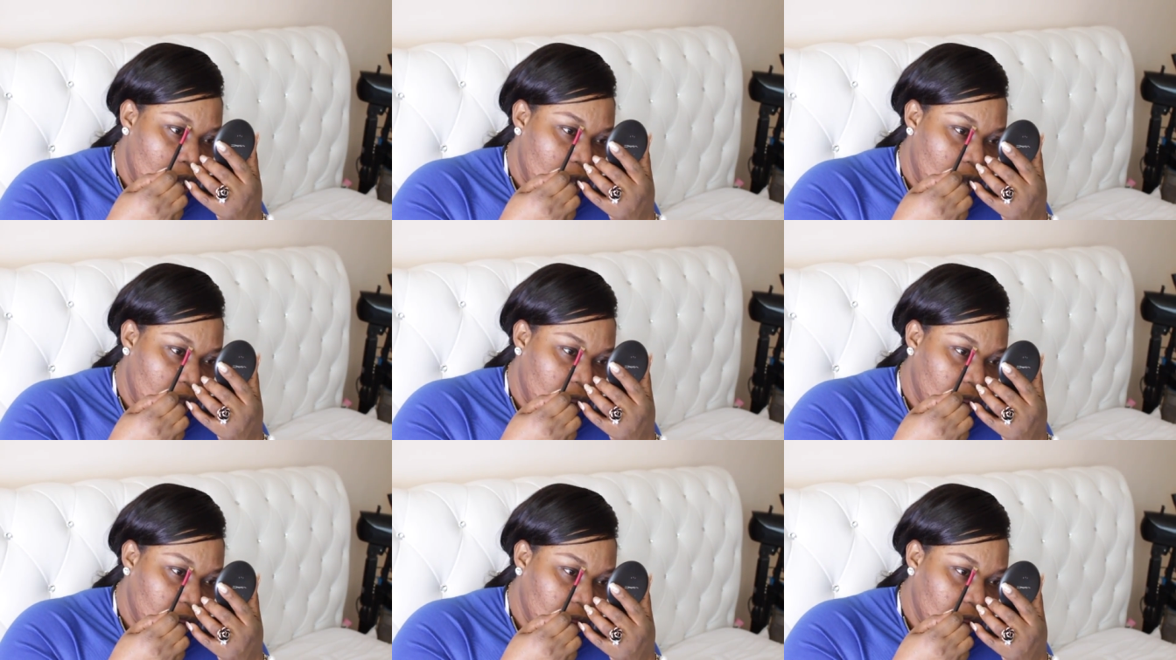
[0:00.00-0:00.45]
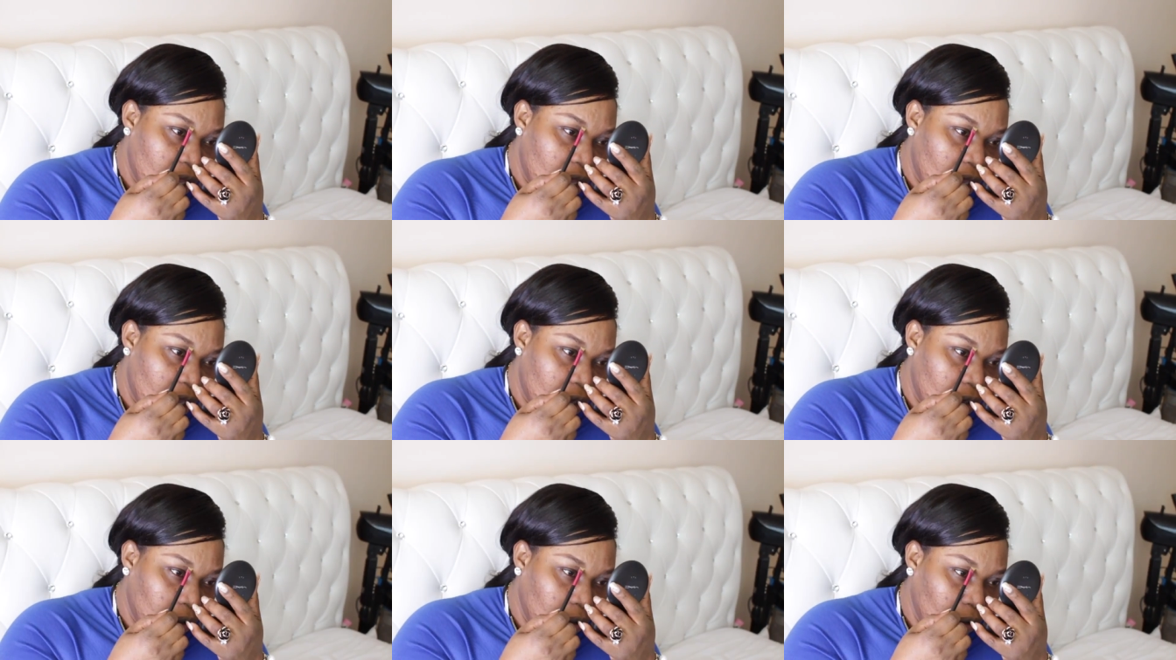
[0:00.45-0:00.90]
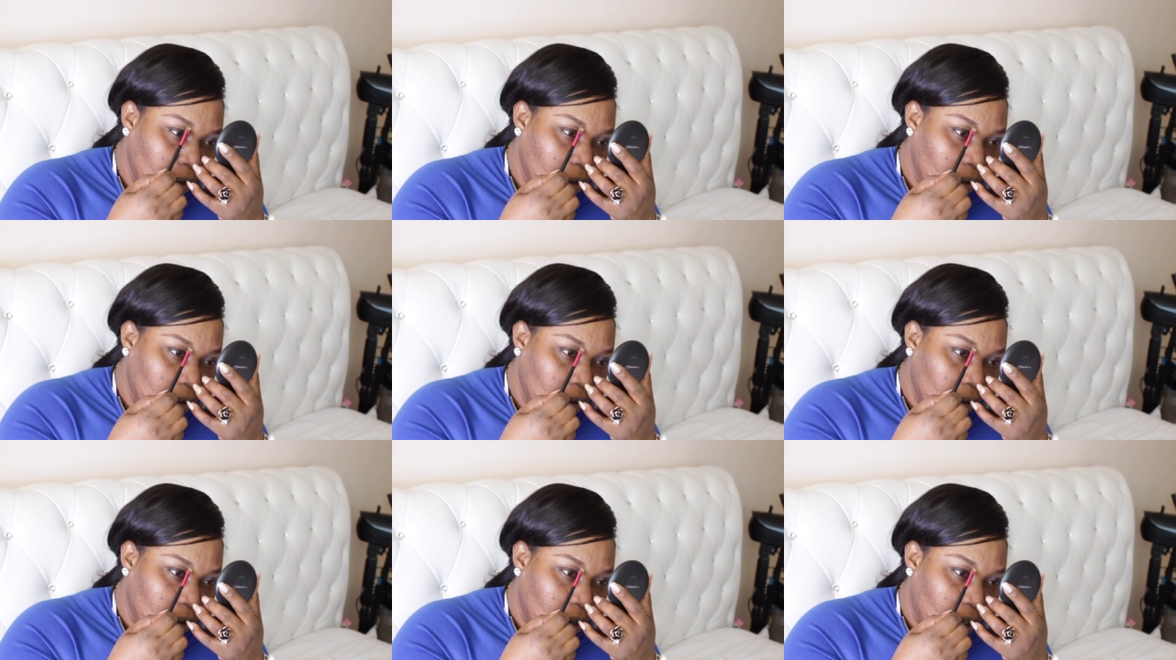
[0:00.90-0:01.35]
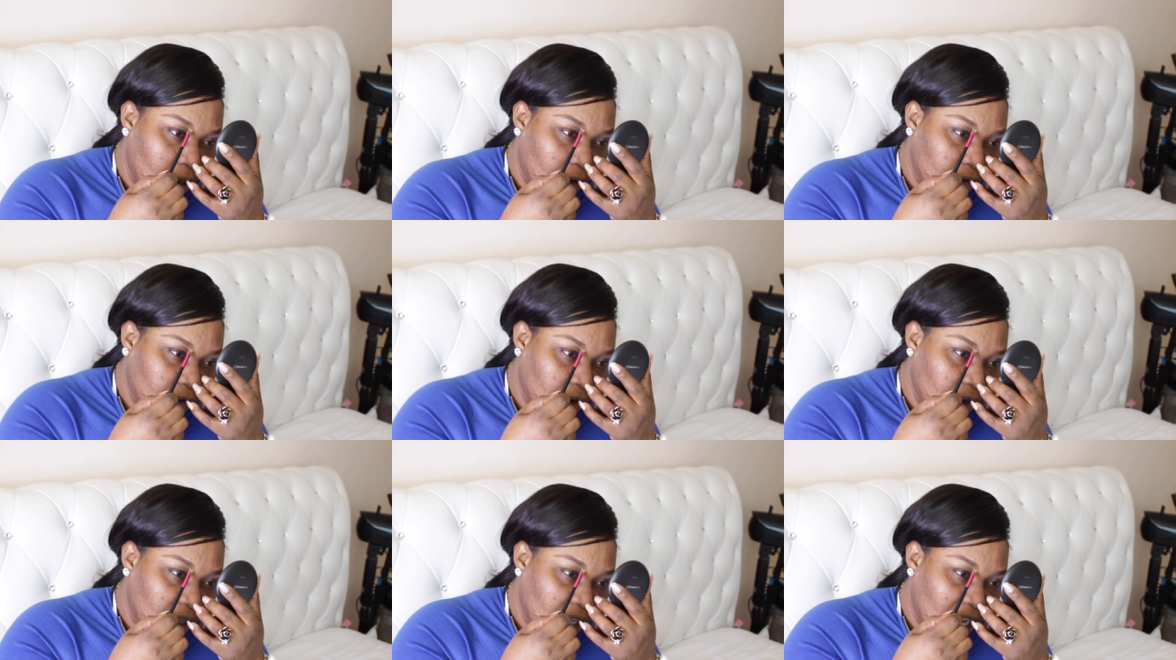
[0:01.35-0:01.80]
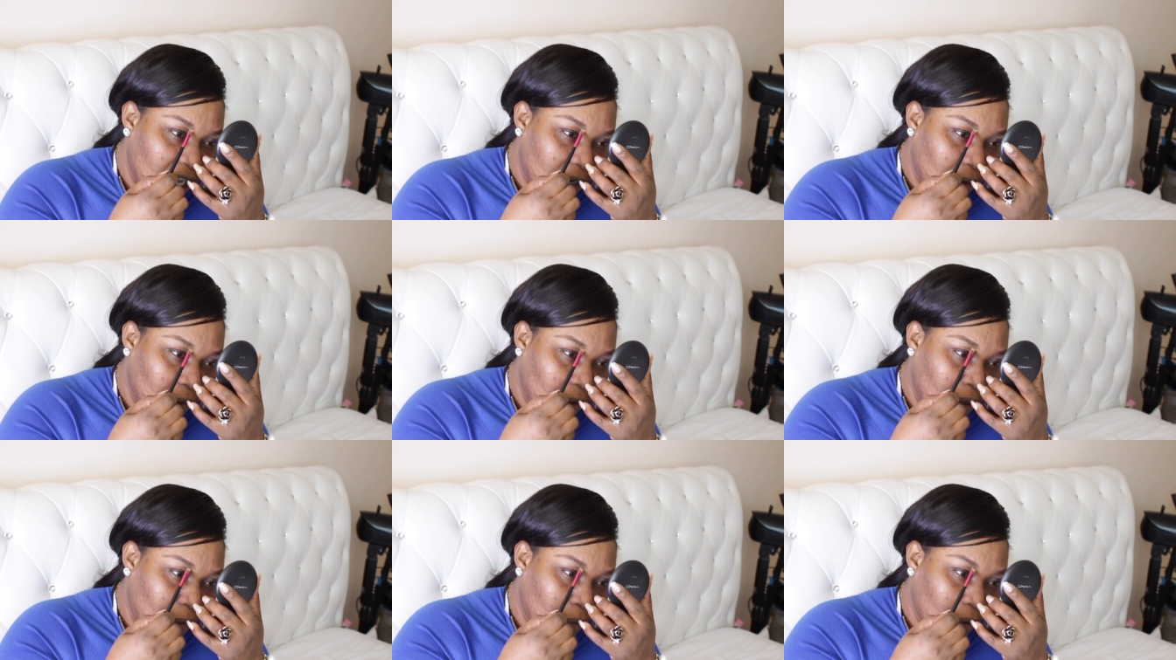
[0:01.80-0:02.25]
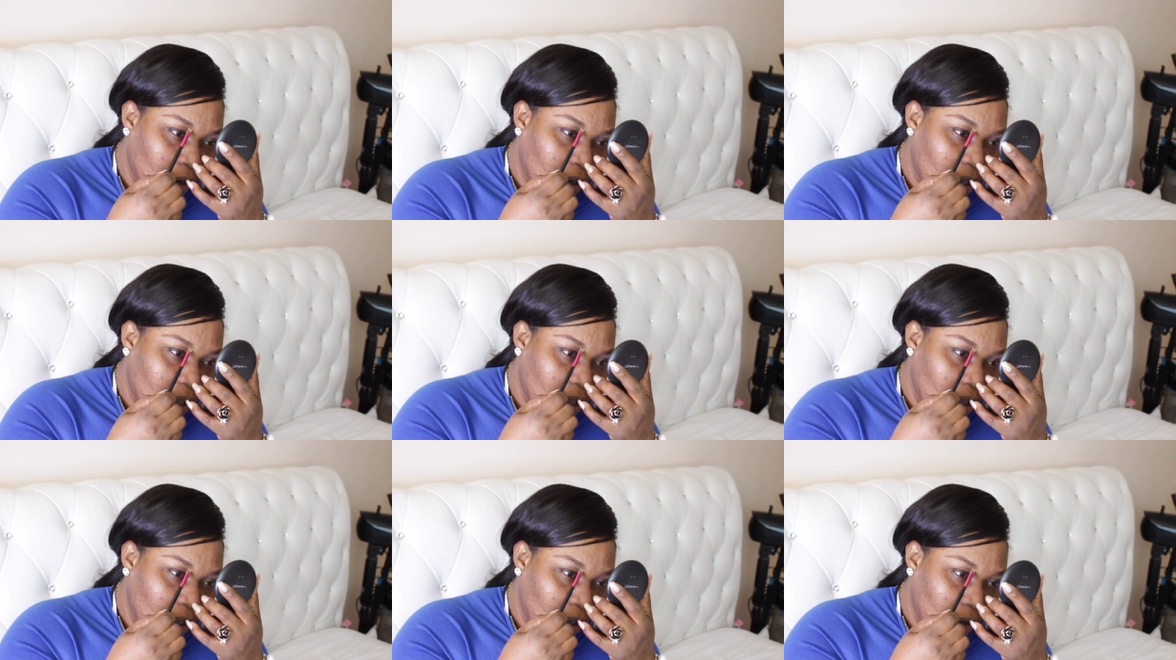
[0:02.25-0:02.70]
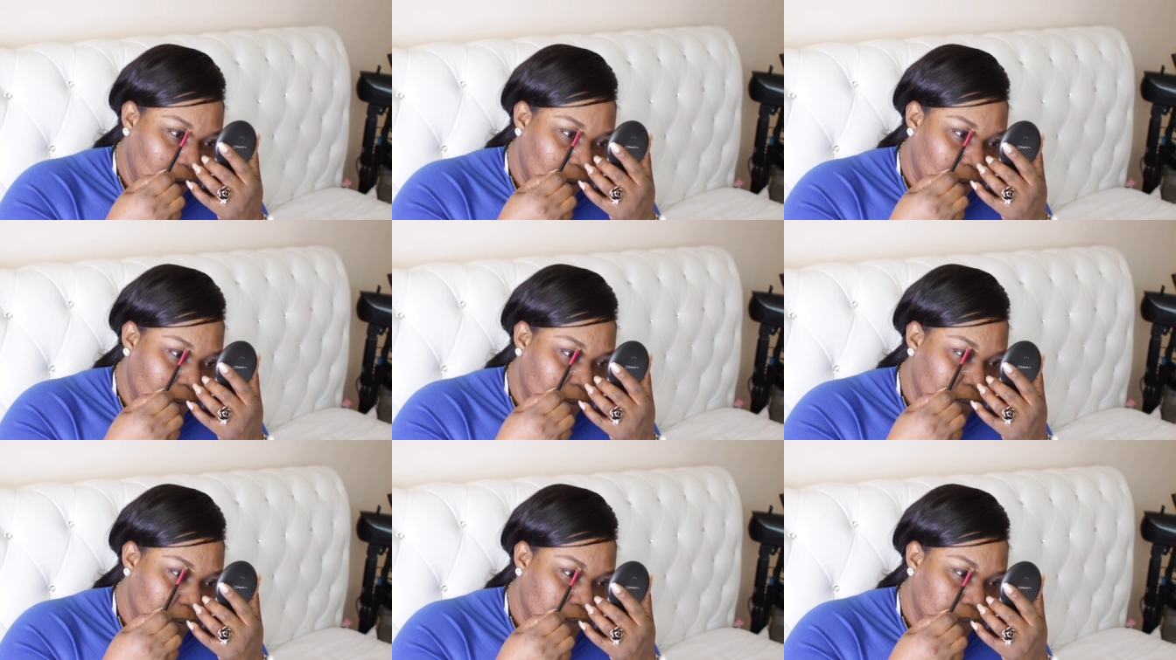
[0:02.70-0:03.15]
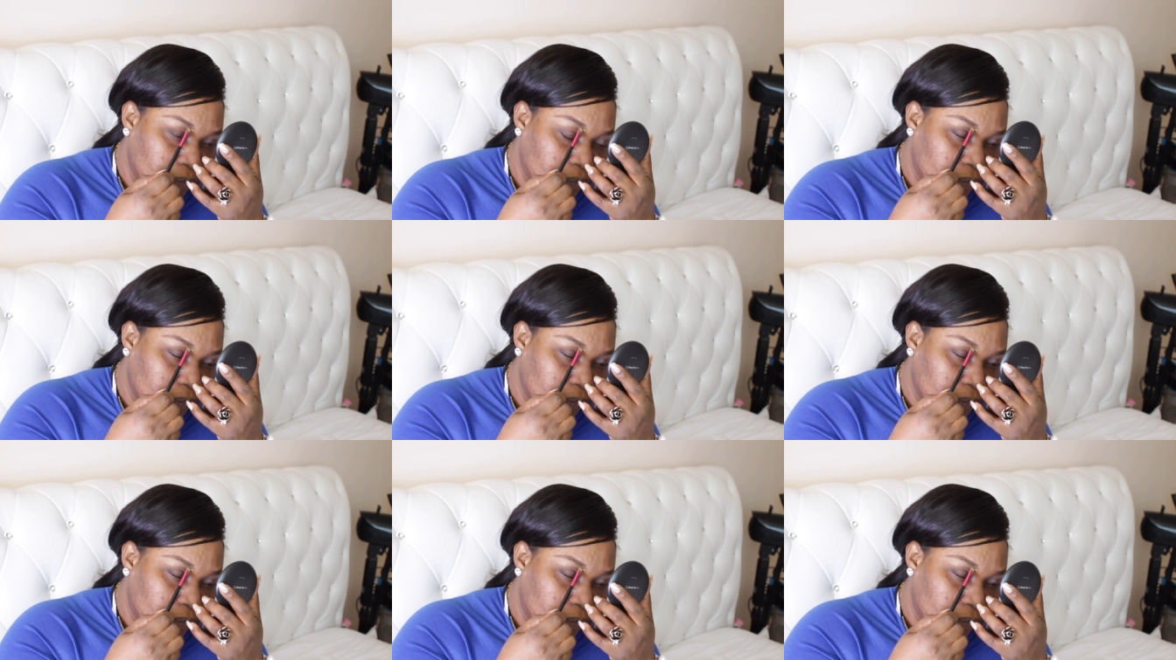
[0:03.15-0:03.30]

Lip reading: And then, after that, we were good.